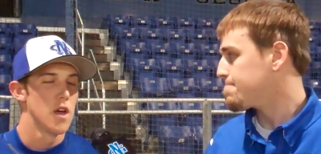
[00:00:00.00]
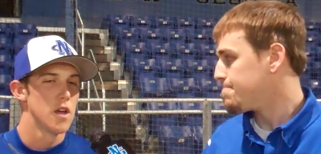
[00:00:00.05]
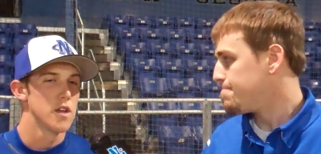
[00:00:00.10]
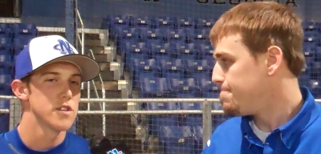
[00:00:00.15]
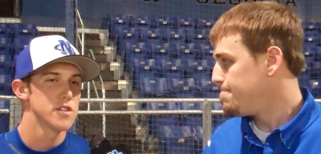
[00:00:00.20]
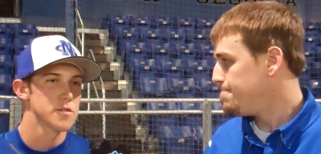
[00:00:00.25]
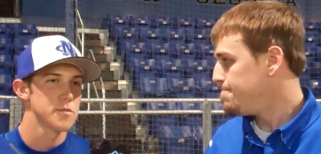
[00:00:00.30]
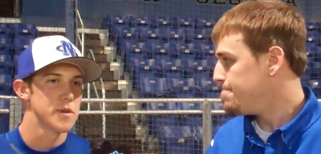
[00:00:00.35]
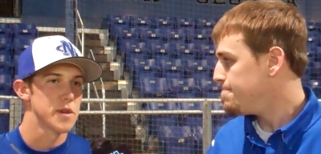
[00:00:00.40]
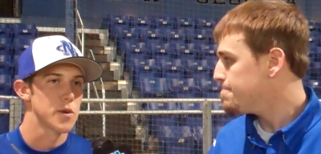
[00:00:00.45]

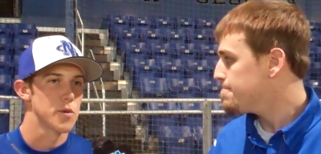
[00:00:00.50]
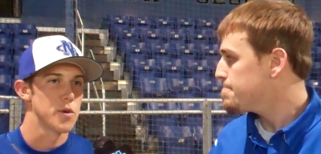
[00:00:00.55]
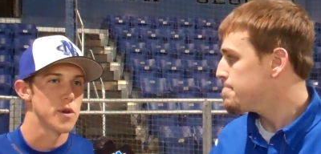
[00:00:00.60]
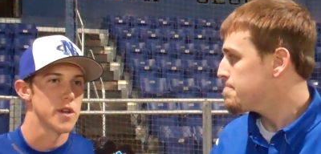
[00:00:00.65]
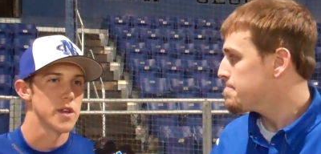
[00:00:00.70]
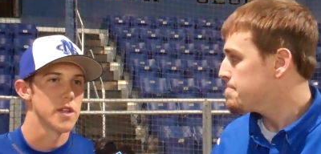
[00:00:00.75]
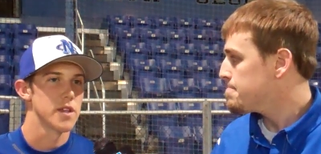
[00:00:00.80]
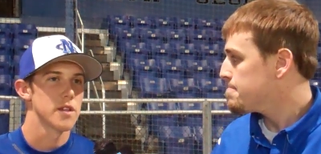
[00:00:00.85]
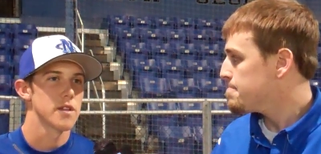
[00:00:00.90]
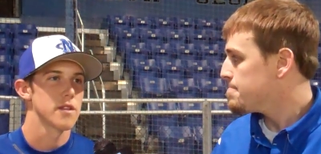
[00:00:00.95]
Speaker 1: This is a big
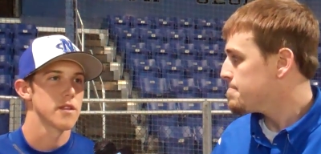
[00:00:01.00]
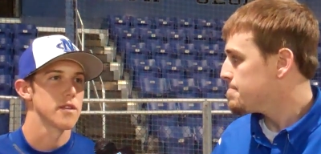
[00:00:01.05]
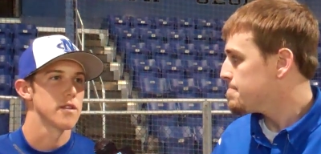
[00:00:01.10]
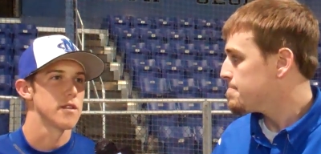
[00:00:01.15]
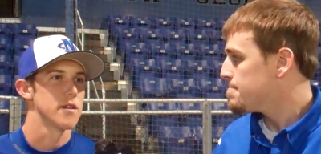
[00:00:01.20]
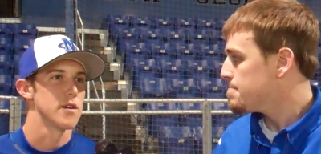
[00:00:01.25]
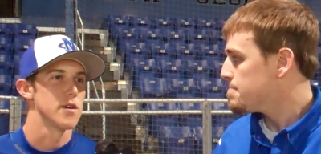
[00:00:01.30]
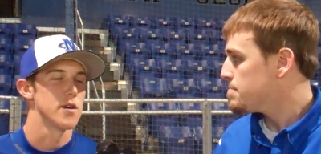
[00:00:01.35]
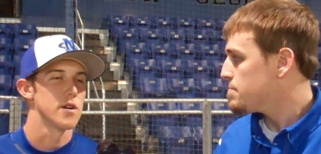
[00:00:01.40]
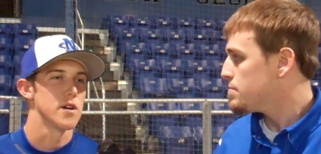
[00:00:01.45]
win. You
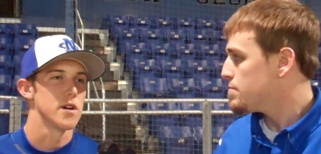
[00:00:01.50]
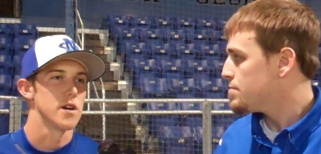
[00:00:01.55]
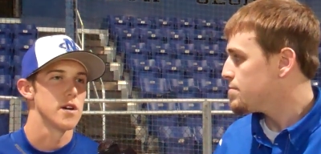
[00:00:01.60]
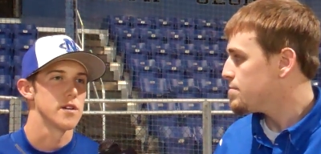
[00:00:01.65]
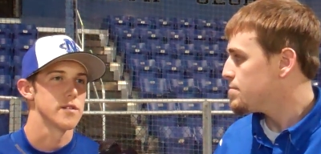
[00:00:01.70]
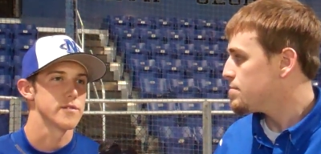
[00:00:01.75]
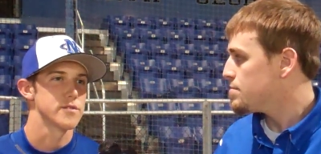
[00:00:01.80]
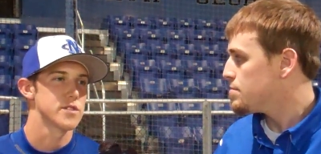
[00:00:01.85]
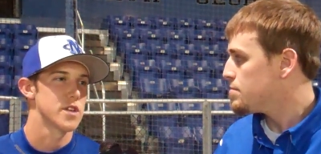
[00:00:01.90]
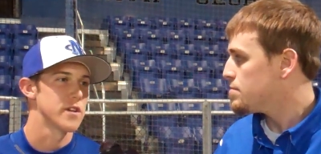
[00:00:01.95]
know, uh,
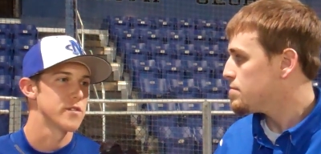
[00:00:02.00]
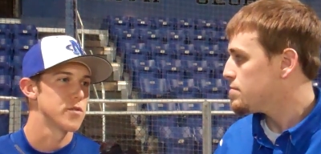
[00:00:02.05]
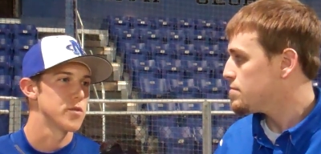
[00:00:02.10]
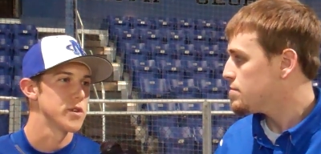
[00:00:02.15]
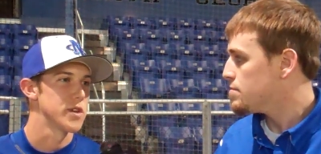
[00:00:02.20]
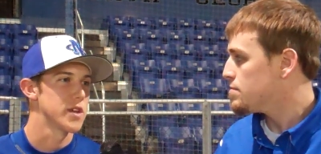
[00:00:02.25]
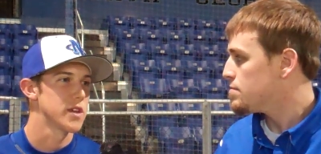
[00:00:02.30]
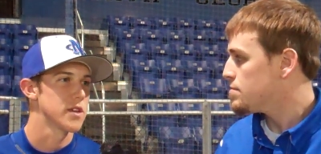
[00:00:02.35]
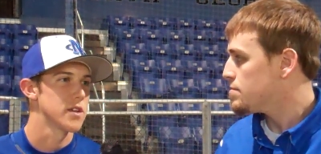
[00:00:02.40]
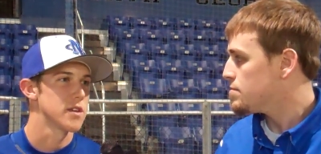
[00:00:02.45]
it's a tough
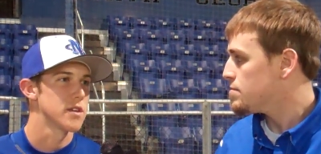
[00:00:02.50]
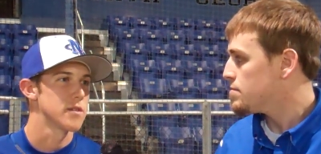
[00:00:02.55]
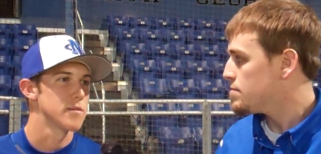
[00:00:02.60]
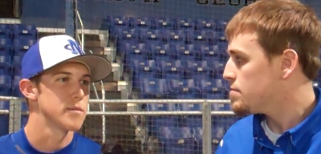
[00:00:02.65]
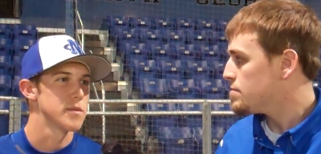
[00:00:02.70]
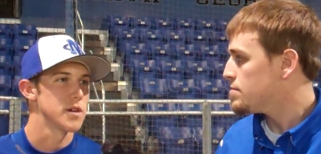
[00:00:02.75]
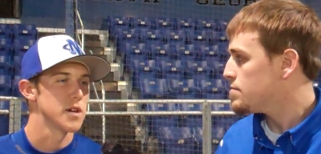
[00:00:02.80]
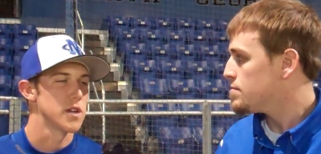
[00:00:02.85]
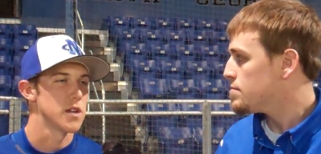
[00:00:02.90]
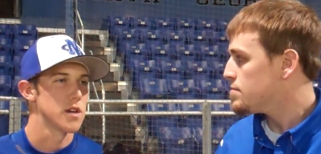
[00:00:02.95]
weekend,
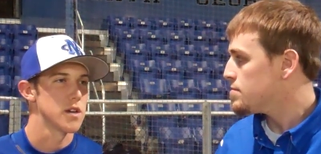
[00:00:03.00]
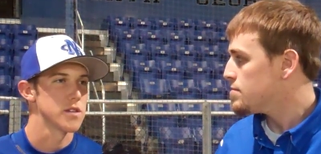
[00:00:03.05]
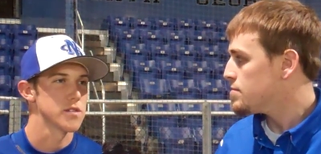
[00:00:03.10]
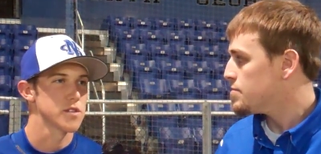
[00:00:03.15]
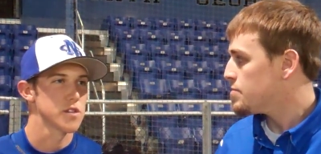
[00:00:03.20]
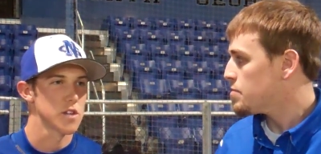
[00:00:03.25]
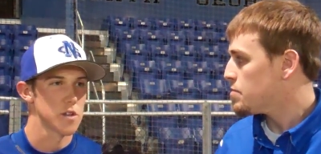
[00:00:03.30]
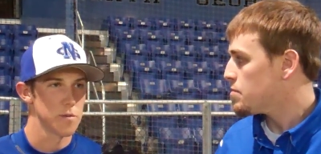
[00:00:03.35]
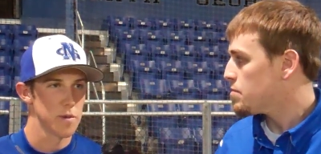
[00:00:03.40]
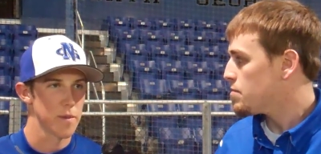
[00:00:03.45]
but uh, it's
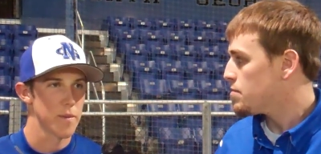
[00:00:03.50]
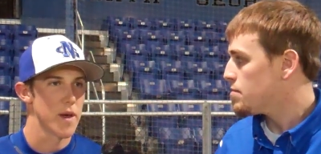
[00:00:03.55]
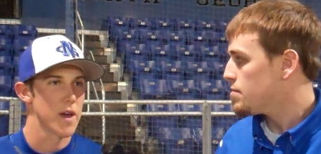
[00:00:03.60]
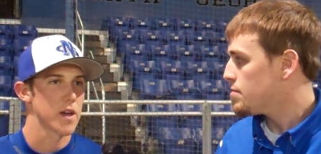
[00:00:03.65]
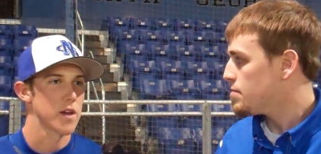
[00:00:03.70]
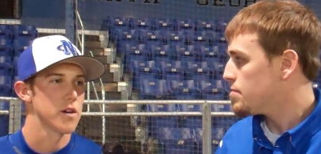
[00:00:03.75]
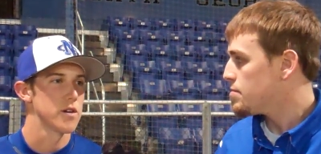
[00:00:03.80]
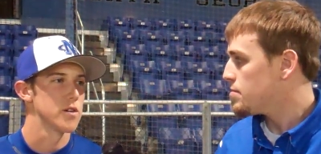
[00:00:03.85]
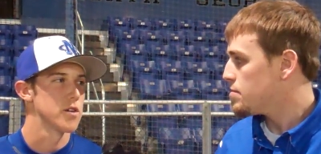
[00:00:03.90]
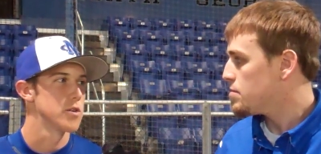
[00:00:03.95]
good to be back
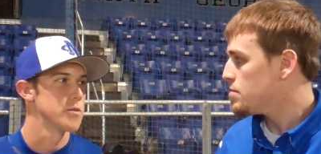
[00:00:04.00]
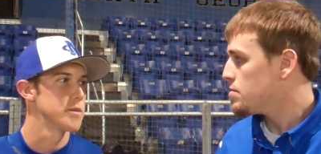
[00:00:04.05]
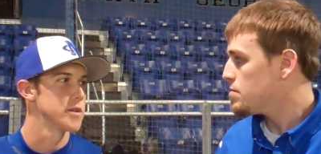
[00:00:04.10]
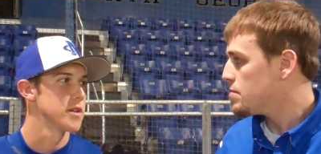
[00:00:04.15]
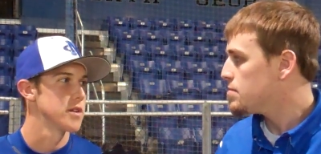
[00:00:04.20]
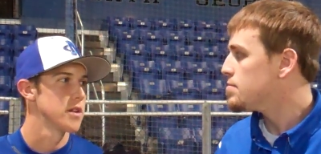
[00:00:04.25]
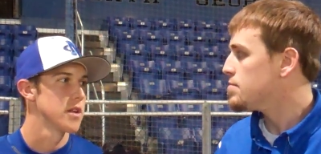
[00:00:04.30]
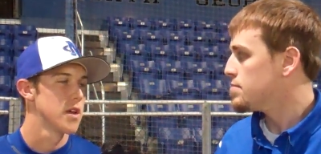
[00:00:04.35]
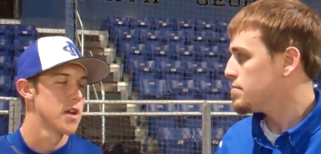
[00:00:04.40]
home and